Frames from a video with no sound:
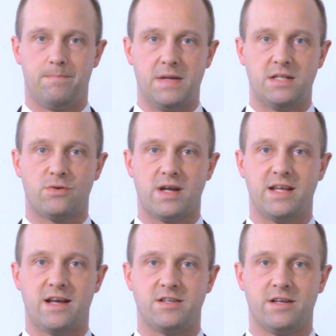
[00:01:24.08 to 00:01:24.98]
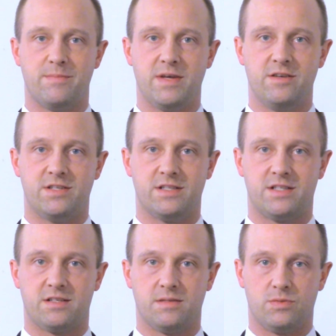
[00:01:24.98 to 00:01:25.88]
Beta radiation can be used in
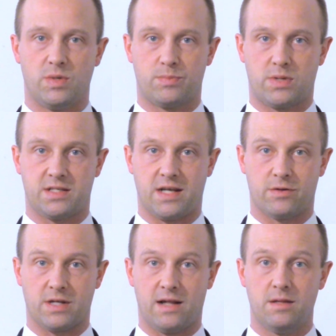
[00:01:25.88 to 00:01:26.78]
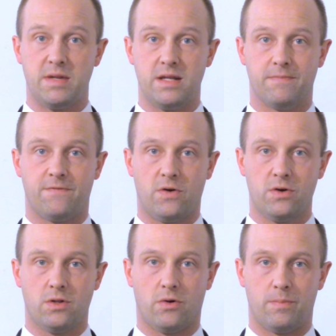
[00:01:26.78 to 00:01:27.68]
systems which press out aluminium
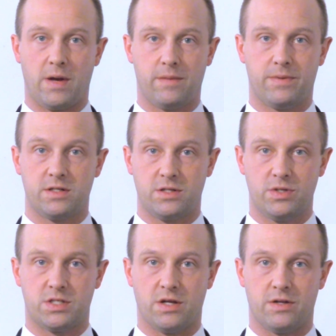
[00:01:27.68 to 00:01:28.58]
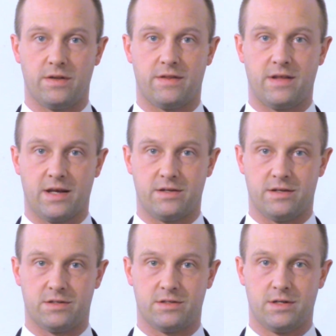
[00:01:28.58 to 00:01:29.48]
foil or paper to a certain
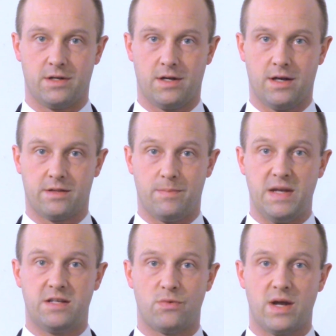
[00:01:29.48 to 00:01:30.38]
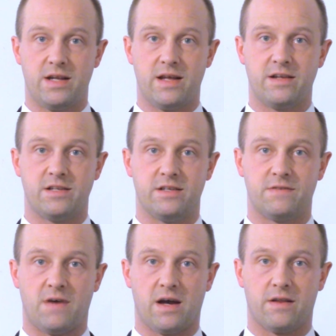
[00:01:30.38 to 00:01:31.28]
thickness. The beta radiation is
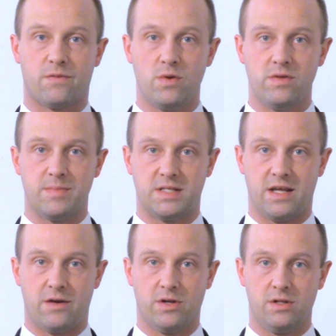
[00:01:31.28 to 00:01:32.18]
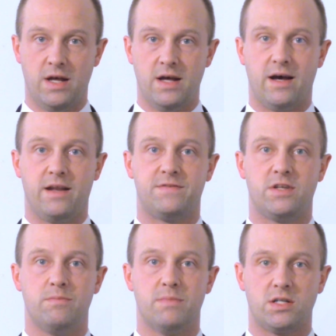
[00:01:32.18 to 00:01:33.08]
fired through the material, and if
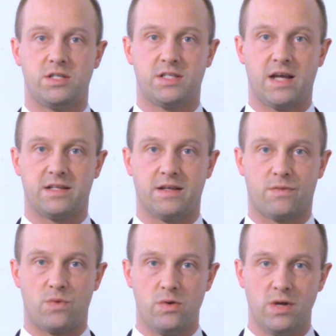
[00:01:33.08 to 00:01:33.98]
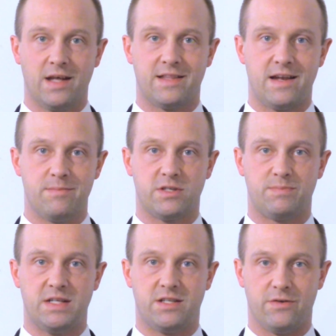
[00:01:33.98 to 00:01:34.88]
too much is getting through, then it must
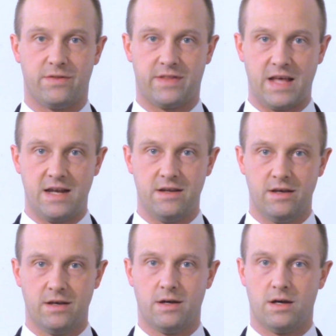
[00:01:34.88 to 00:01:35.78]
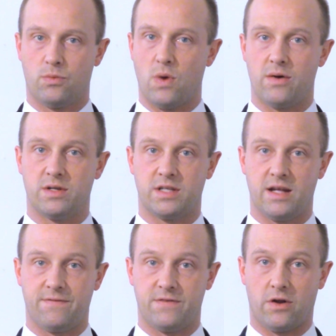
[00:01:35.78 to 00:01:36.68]
be too thin, whereas
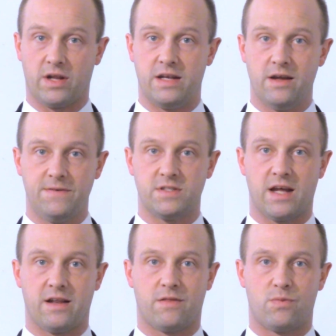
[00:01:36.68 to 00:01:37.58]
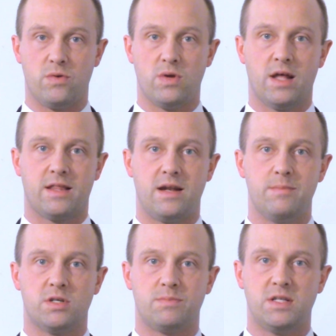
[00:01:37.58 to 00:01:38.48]
if not enough is getting through, then it
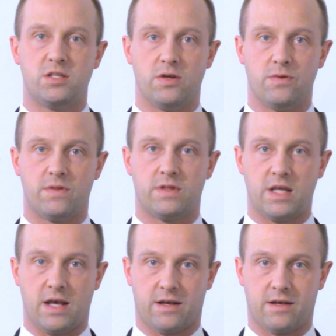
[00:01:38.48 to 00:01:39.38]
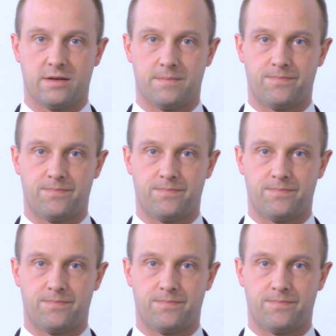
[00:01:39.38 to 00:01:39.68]
must be too thick.